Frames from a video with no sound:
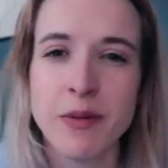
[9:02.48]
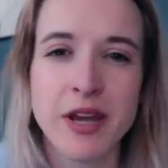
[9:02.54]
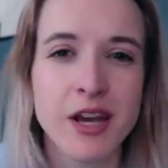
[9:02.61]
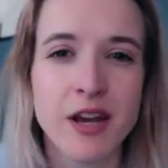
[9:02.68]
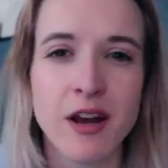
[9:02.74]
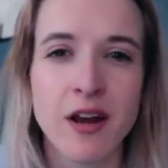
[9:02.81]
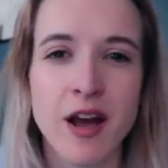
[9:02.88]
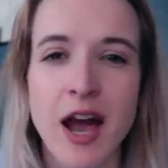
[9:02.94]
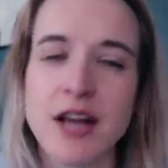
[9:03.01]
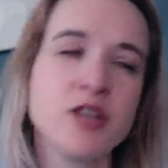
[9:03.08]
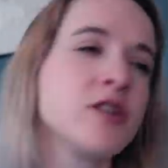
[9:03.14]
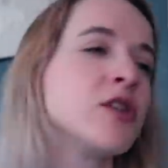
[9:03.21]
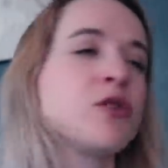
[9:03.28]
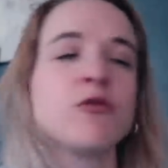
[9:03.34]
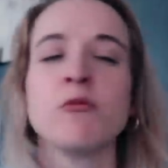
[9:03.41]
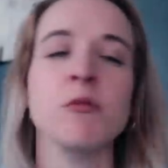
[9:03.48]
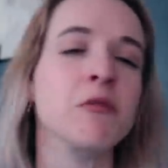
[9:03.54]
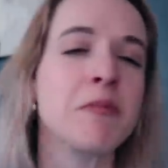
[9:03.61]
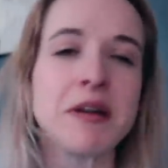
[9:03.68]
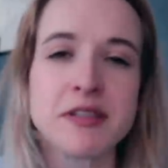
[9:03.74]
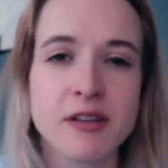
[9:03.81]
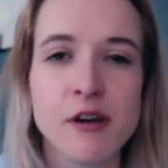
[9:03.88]
be here. I should just remove
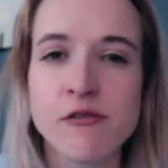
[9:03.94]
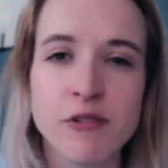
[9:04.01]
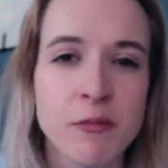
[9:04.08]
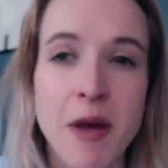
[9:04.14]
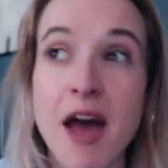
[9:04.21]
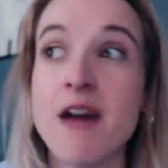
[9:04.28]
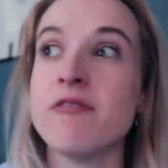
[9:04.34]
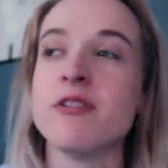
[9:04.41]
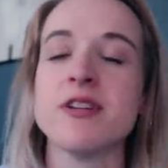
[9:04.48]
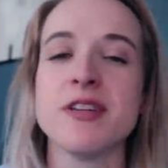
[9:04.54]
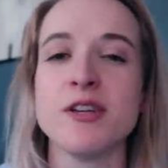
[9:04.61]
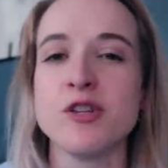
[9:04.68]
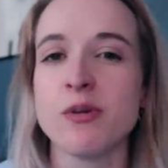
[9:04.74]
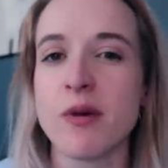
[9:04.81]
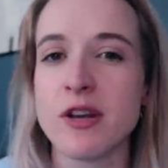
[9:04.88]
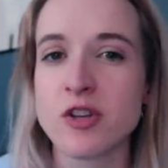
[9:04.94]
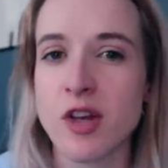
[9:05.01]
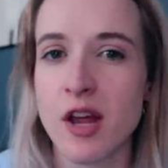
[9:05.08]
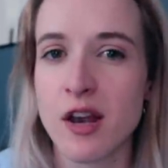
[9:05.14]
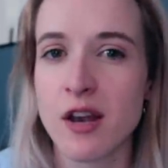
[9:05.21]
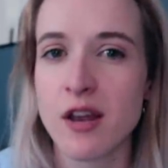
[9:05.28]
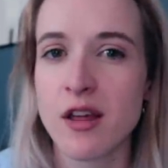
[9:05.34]
myself from every
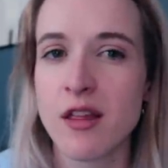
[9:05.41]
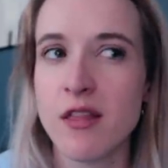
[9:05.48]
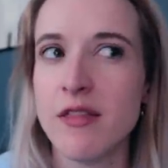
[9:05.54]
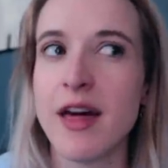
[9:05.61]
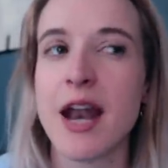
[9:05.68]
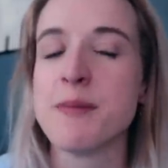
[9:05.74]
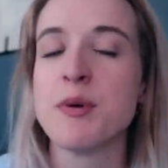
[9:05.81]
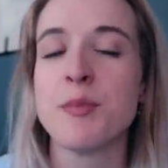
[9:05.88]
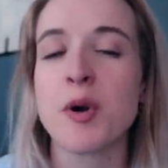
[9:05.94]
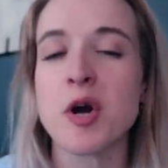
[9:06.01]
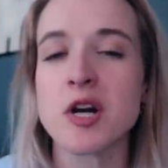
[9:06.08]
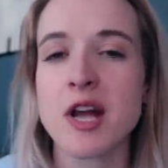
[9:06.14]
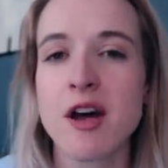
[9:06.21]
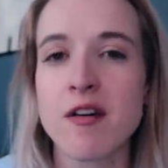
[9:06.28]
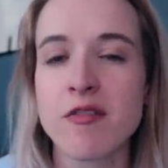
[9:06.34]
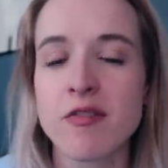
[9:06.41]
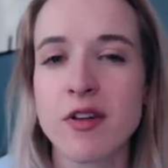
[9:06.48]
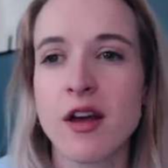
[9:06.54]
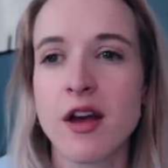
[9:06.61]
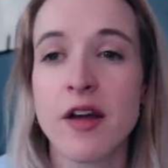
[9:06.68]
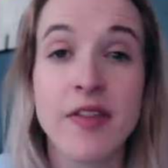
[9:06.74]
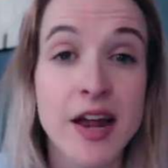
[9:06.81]
situation that I'm a part of.
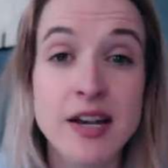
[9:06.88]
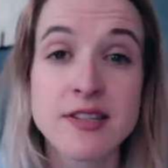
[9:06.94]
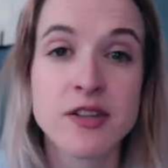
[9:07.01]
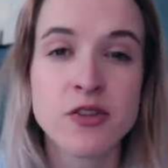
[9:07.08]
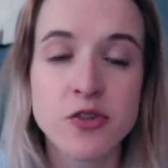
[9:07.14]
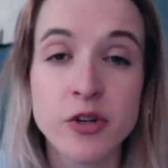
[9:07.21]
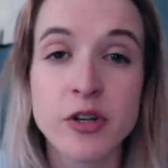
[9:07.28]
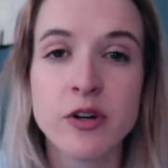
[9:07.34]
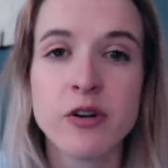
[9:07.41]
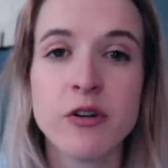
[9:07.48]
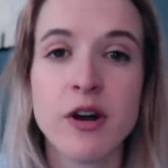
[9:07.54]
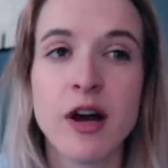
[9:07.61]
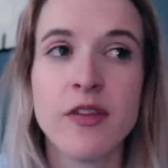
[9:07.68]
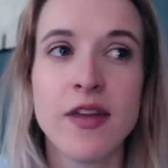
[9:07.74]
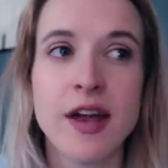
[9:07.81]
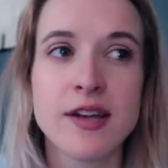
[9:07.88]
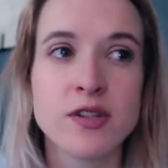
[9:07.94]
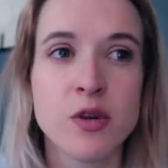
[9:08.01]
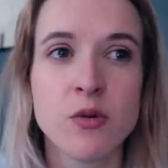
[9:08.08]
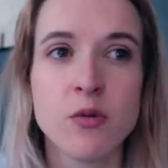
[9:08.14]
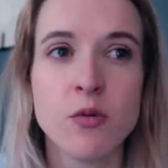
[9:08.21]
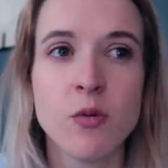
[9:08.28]
And that isn't true. And that
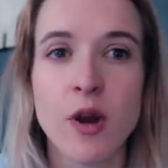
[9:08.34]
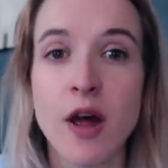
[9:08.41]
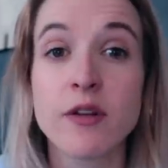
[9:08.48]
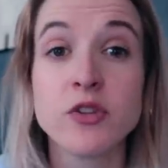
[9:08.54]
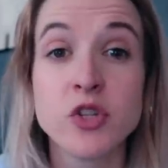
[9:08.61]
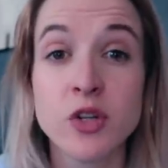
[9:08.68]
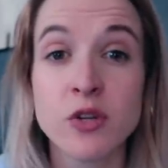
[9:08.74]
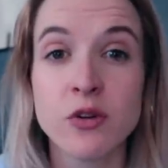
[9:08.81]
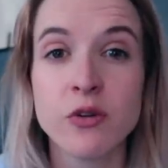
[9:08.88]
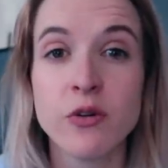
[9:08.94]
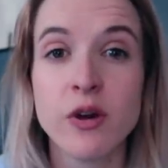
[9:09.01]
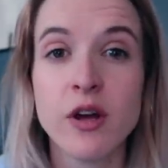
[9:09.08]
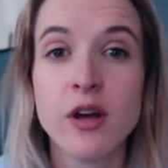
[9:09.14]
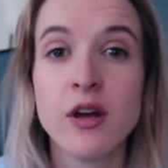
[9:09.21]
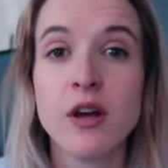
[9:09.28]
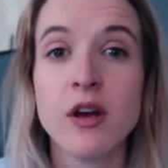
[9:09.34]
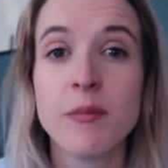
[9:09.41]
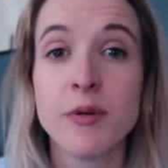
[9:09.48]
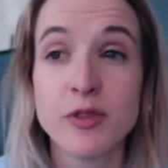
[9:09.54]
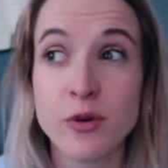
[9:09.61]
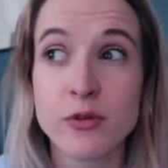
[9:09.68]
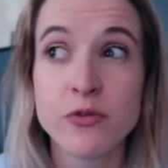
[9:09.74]
isn't what I'll do.
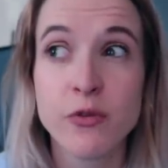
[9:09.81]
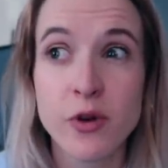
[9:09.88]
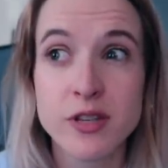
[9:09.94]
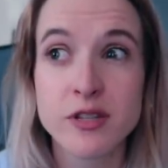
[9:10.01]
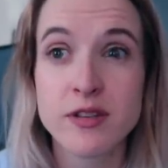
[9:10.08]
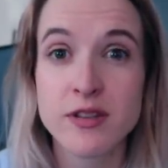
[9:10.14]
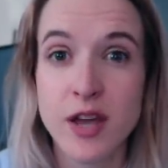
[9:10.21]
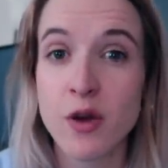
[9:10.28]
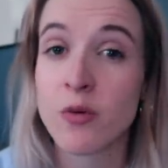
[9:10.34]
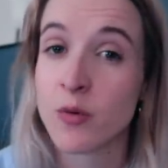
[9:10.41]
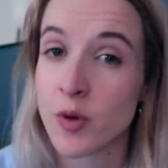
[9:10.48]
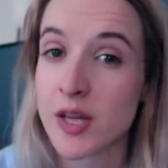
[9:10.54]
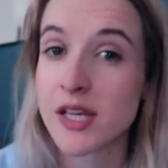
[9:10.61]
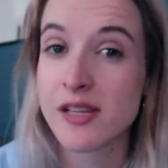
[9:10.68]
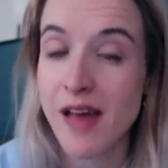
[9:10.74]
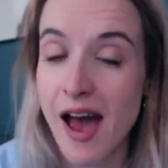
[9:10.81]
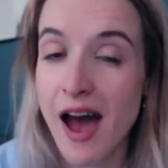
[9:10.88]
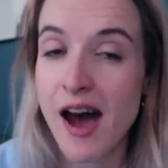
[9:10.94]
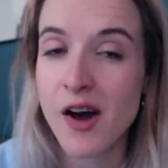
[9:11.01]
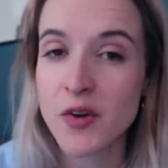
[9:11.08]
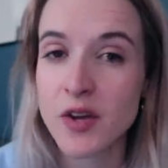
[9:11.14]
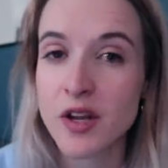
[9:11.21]
But those voices get really
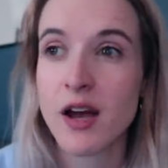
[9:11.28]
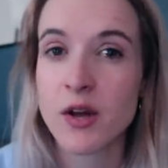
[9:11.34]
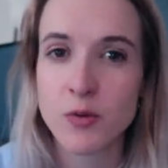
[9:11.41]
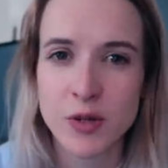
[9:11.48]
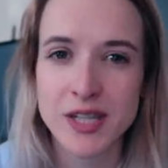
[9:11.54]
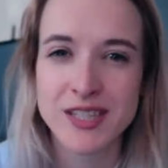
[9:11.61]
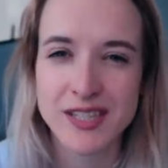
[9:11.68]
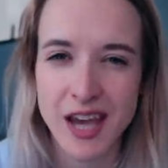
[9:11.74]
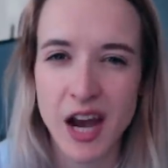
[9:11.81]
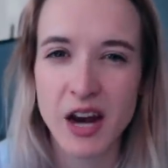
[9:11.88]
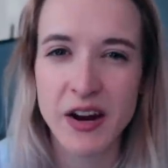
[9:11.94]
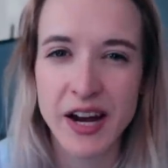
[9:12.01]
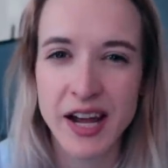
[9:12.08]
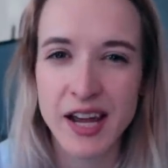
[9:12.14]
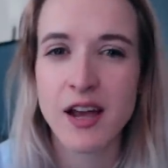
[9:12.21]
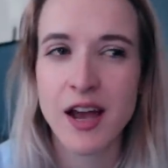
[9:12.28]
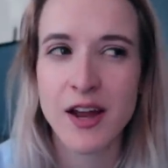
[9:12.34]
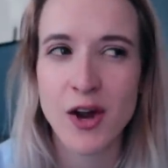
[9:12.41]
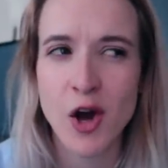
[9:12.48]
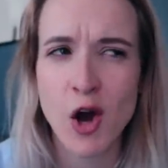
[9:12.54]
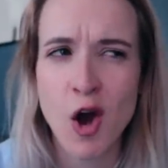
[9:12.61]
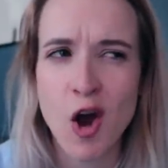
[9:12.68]
loud and really scary
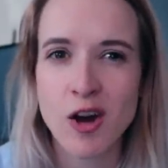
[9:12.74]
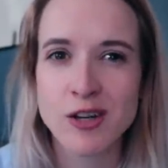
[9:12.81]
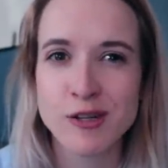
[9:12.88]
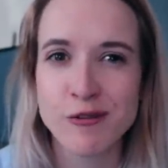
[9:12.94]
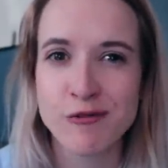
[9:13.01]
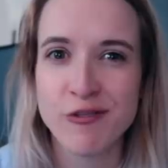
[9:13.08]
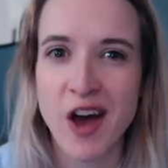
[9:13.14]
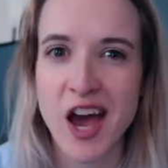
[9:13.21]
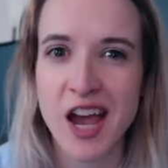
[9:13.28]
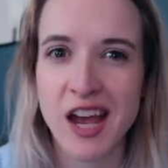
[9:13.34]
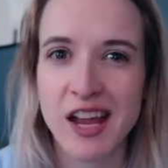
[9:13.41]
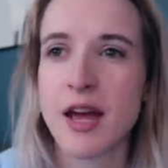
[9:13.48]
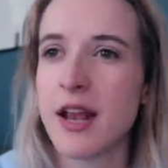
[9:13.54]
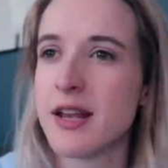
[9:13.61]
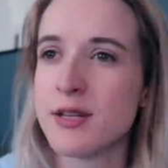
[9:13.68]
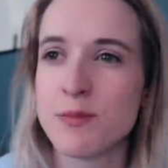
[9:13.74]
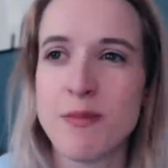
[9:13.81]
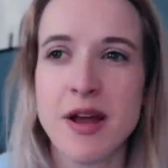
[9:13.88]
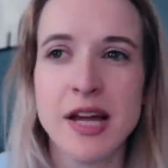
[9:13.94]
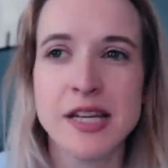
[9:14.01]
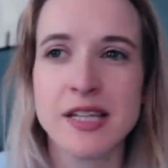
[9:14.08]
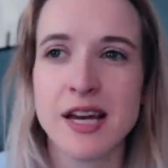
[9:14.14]
and hard to fight. And as
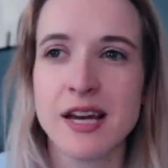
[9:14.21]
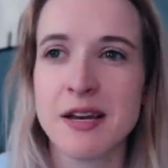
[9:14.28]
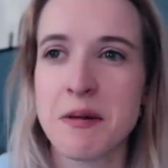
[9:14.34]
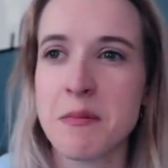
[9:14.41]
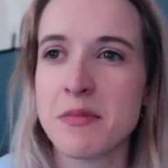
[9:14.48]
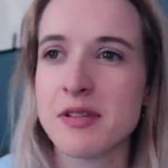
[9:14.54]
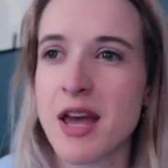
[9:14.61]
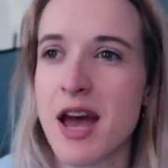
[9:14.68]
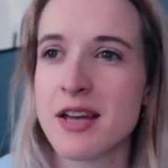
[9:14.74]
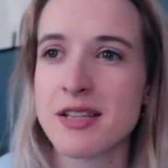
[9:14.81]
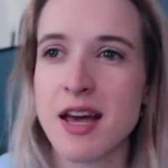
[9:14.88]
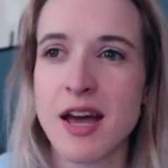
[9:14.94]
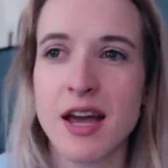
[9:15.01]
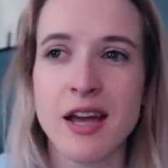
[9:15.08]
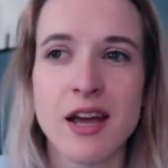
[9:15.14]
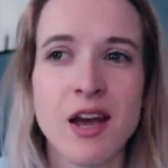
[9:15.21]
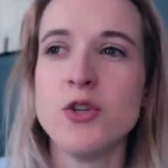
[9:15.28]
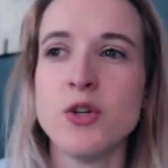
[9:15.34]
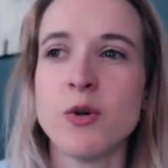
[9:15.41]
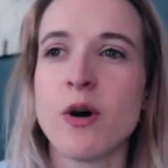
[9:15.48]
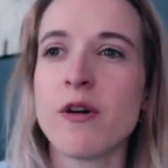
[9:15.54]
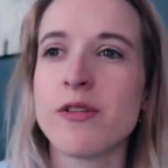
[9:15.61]
many times as I
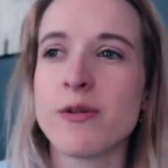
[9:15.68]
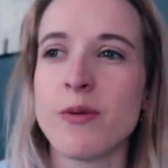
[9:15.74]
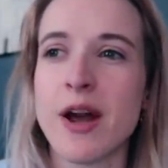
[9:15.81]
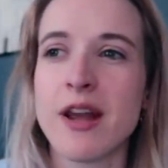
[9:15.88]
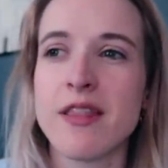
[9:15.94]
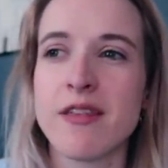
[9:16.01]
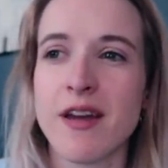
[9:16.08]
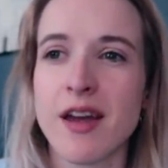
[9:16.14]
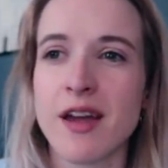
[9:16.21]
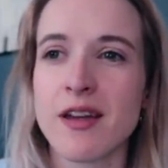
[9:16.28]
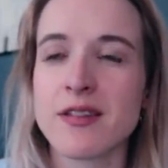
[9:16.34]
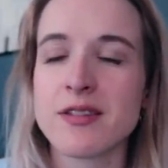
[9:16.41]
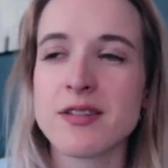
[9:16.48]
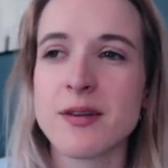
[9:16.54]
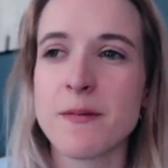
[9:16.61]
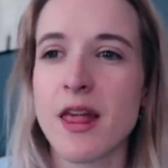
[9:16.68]
do all the right things,